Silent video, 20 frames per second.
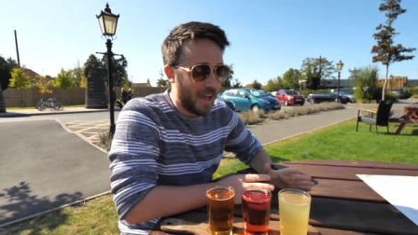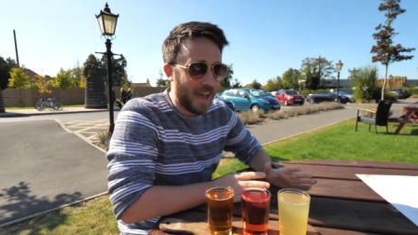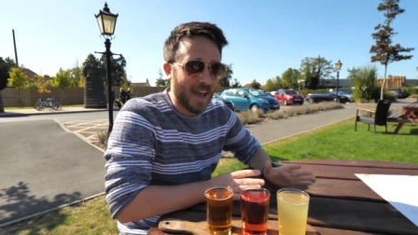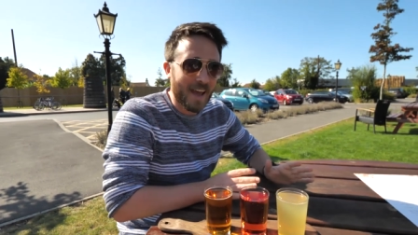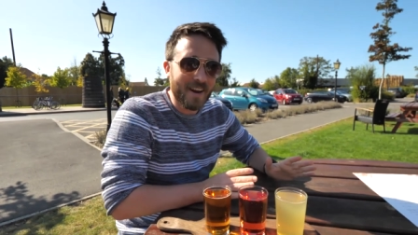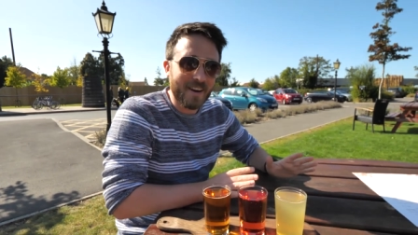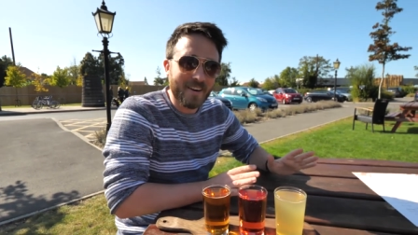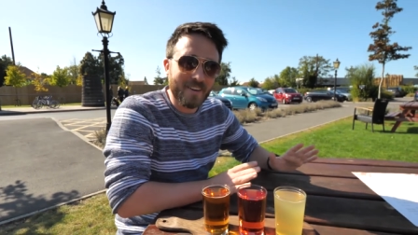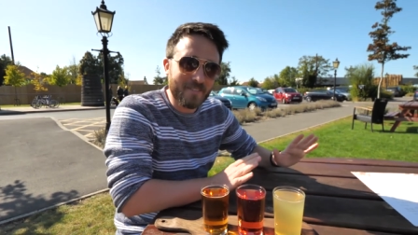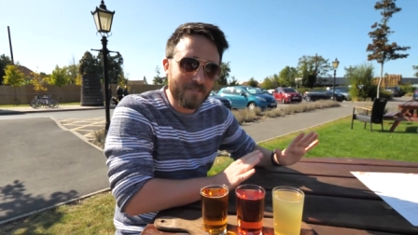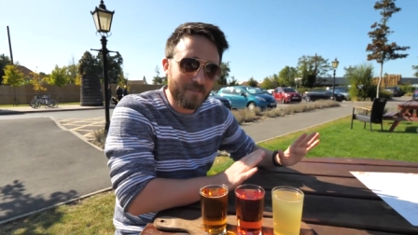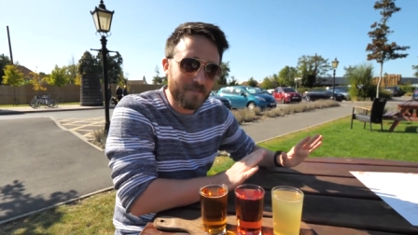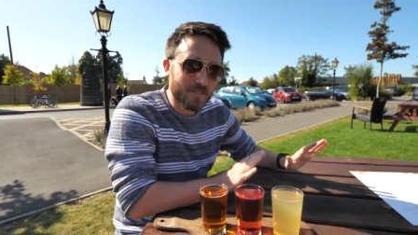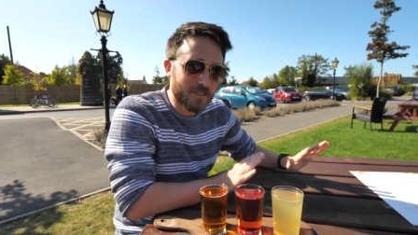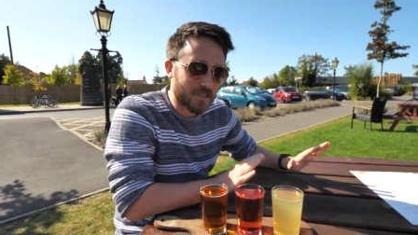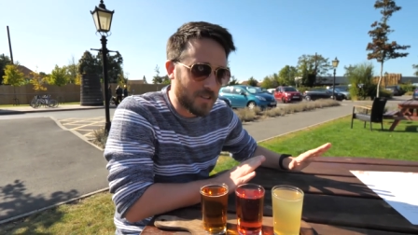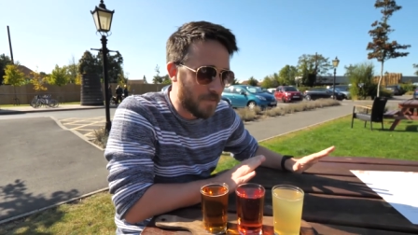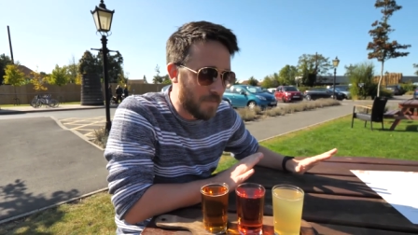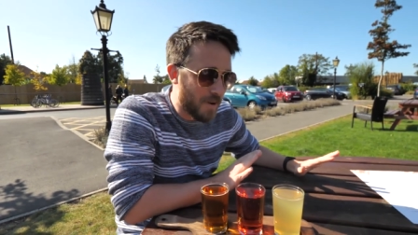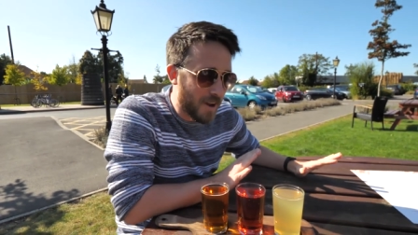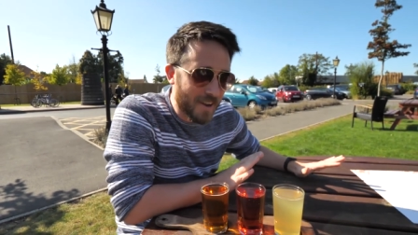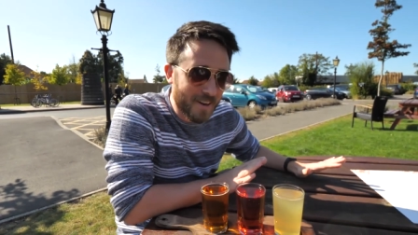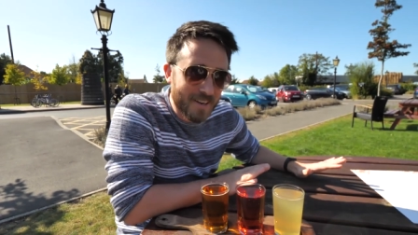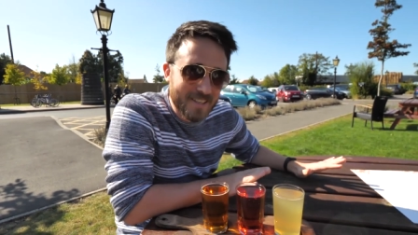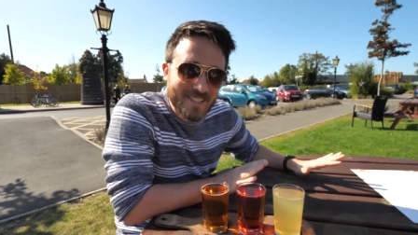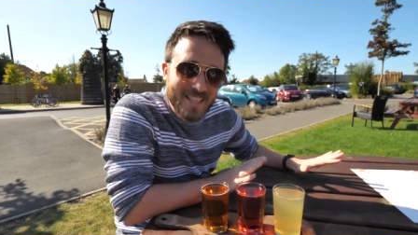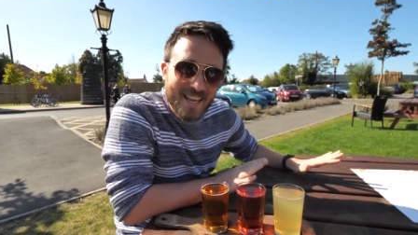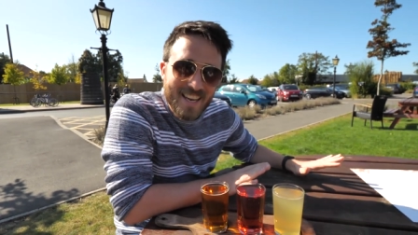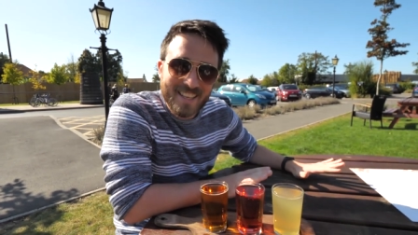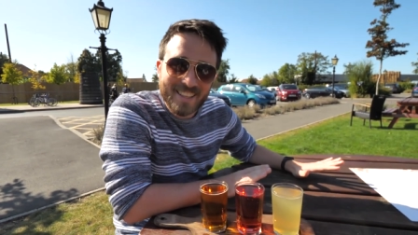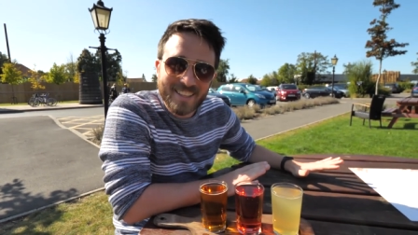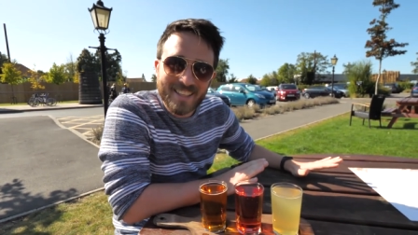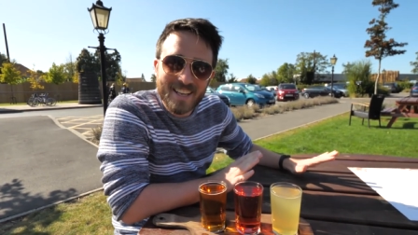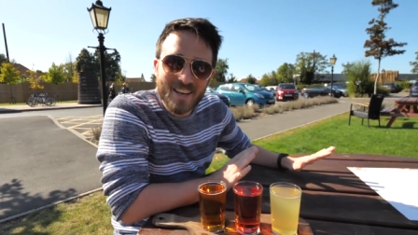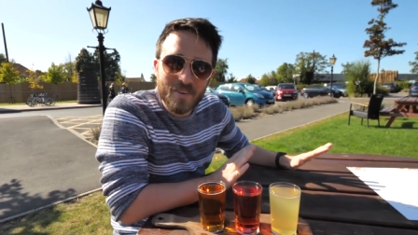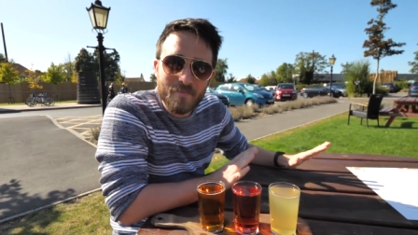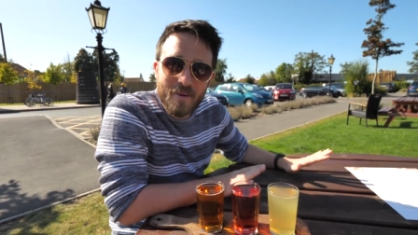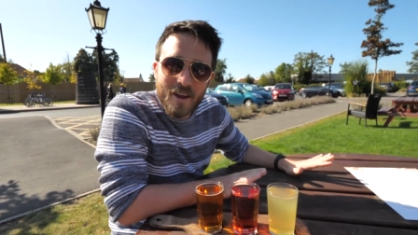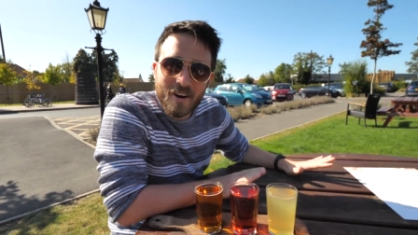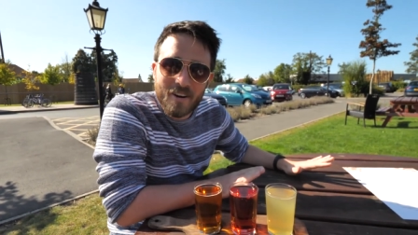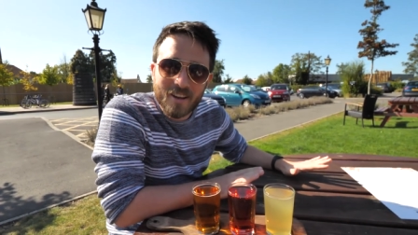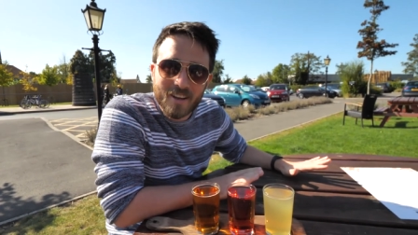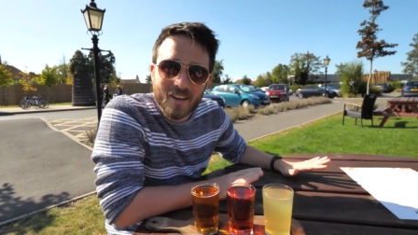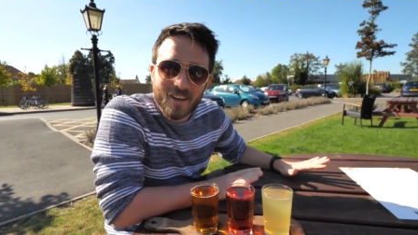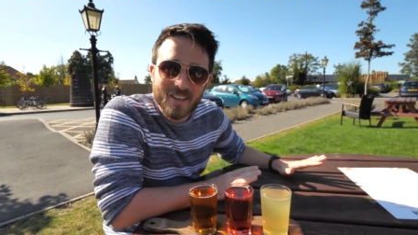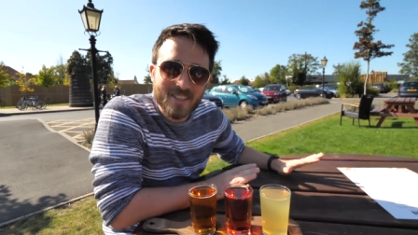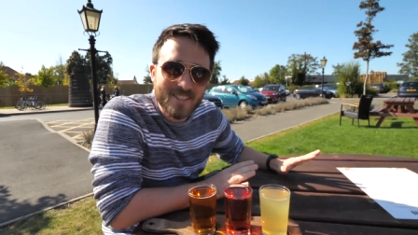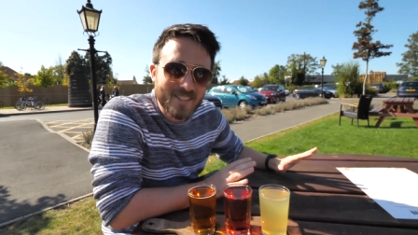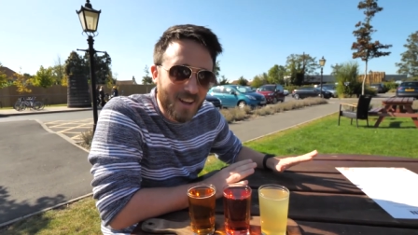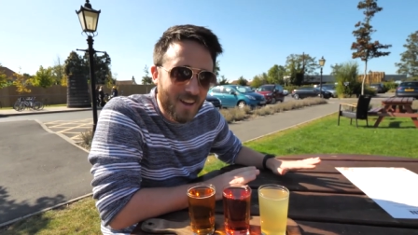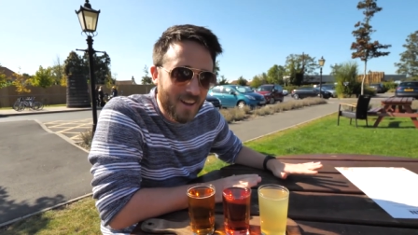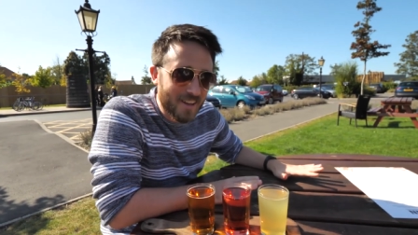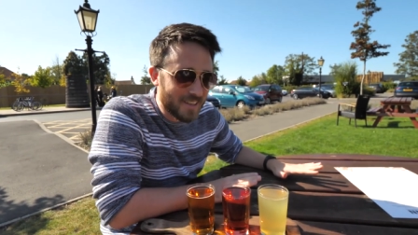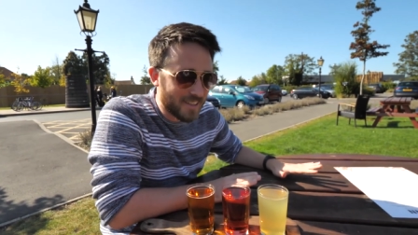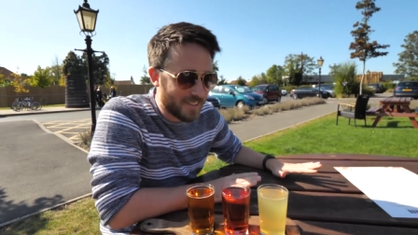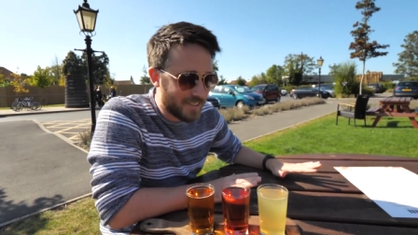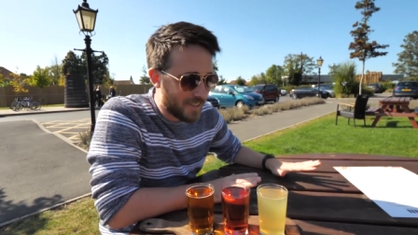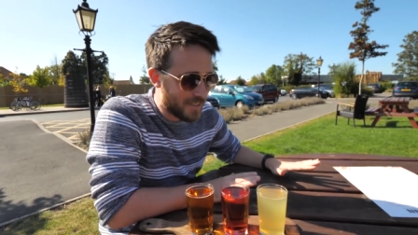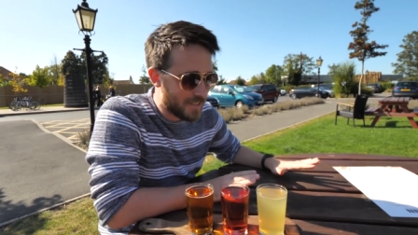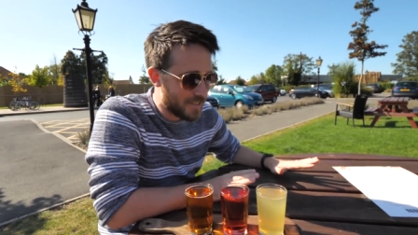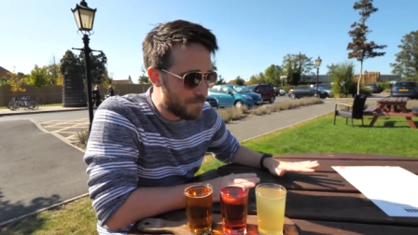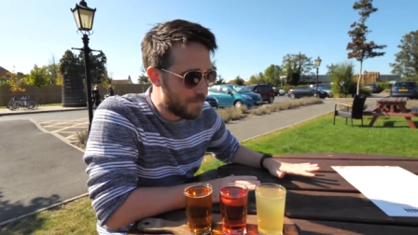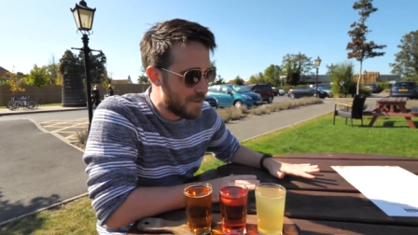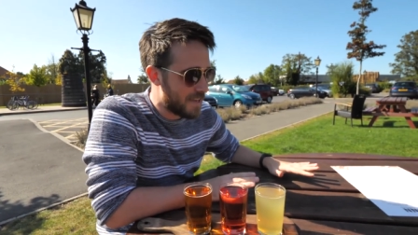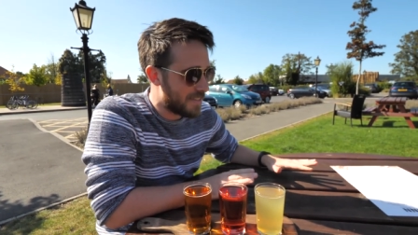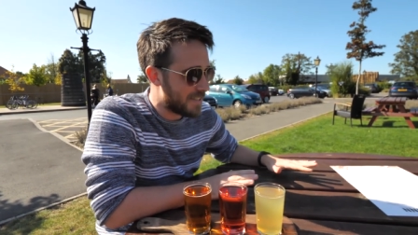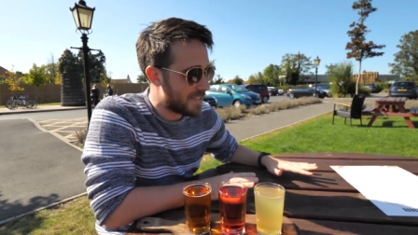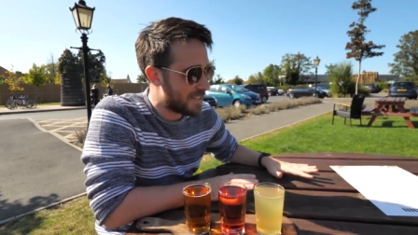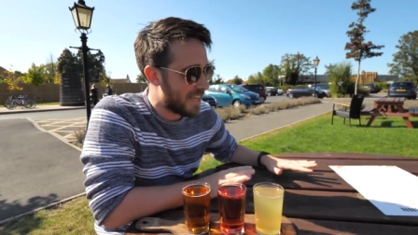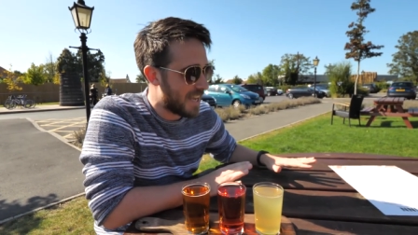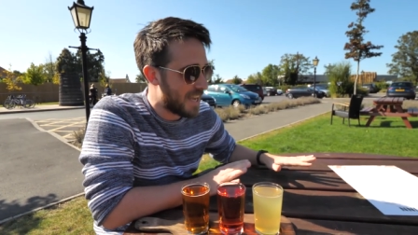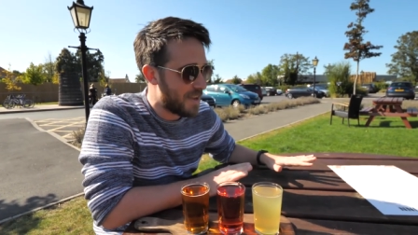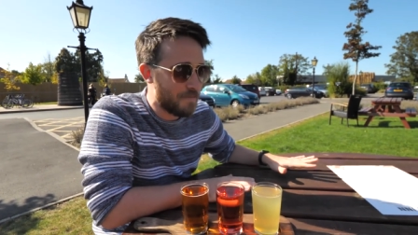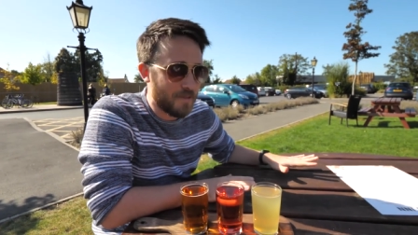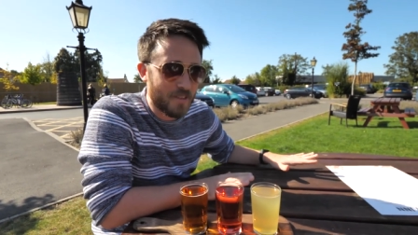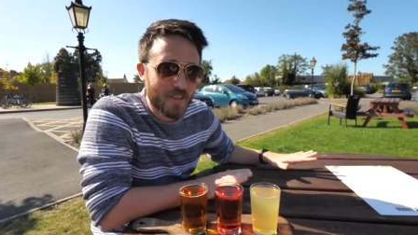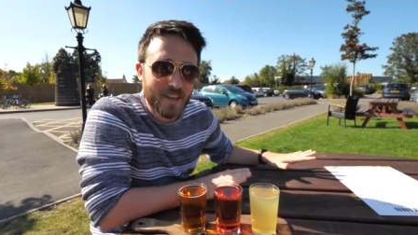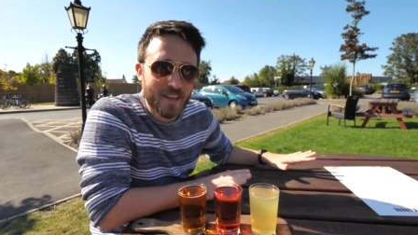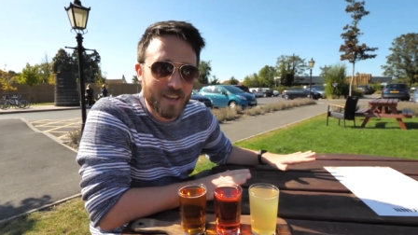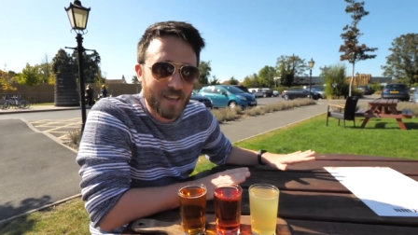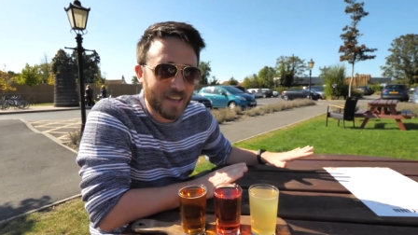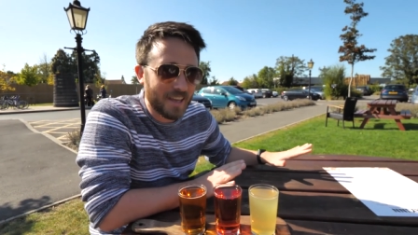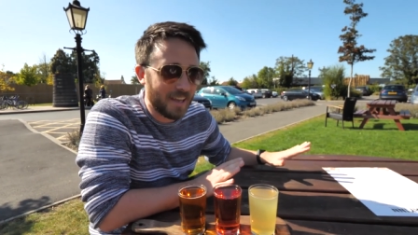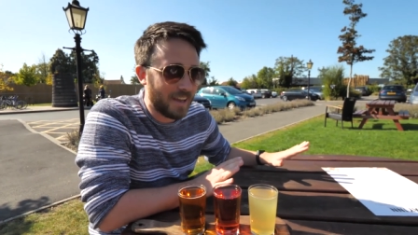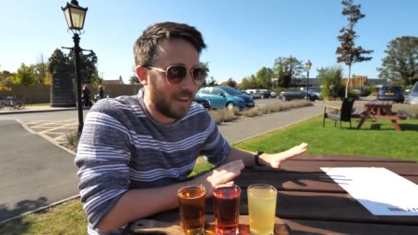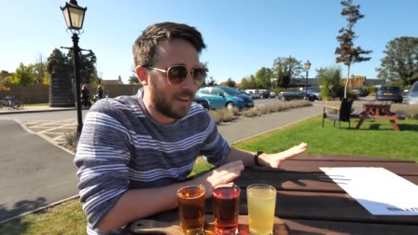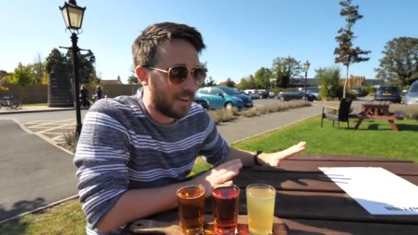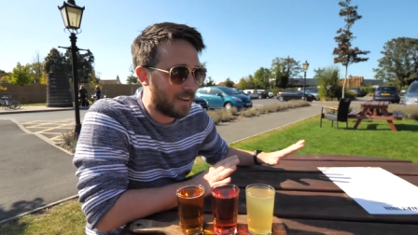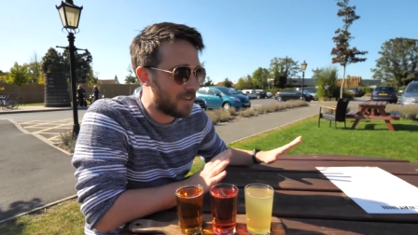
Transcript: And so my understanding that in America cider doesn't mean the same thing here.